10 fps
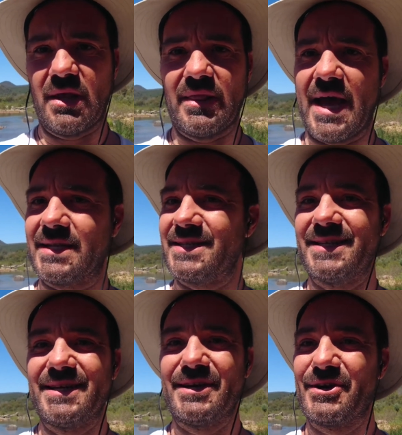that
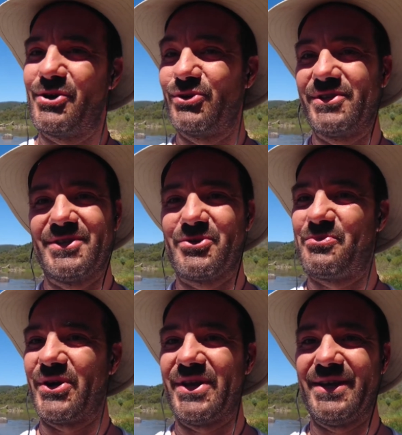goes in your
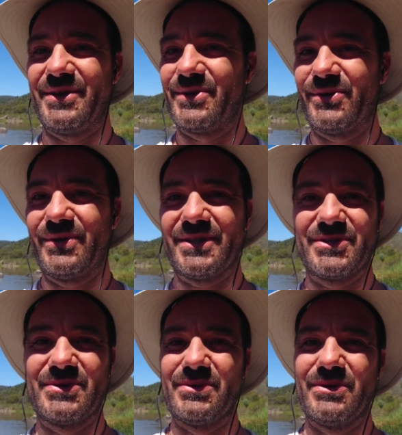body, you know,
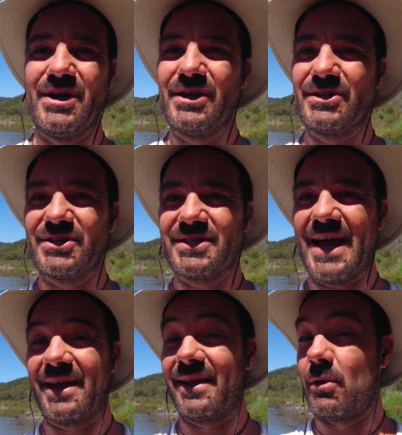to just
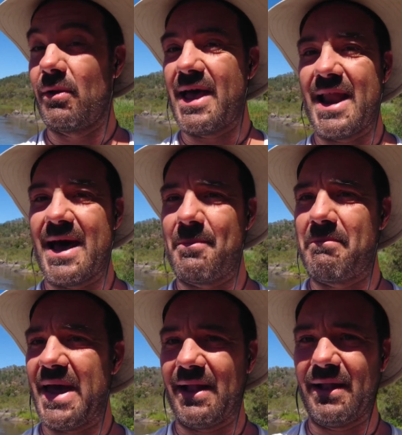like a little alarm
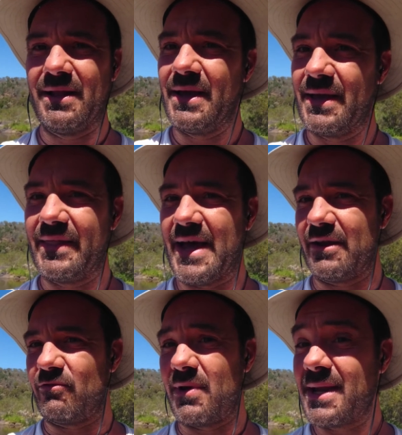bell that
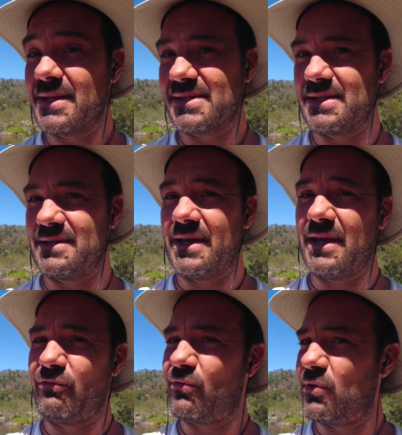rings, and
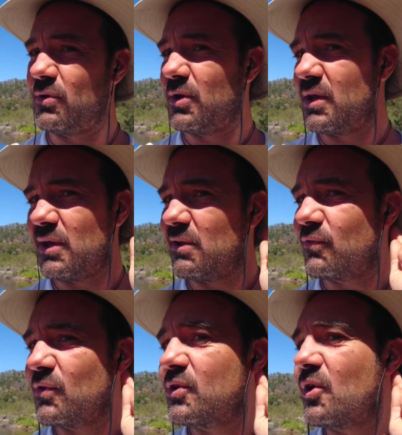if you
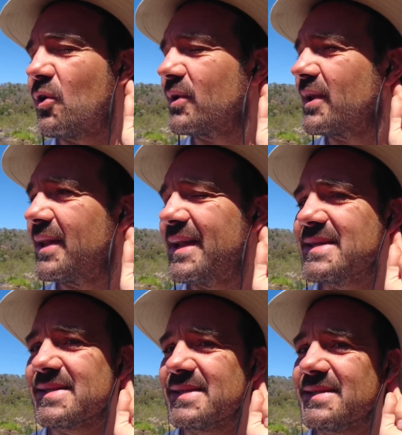don't
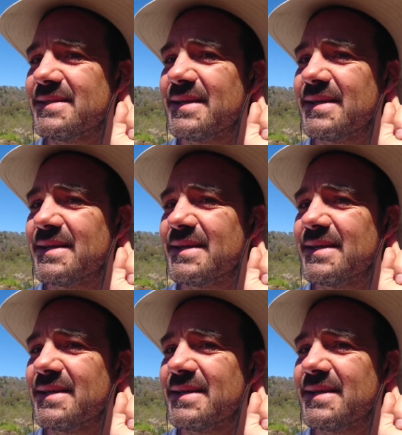listen,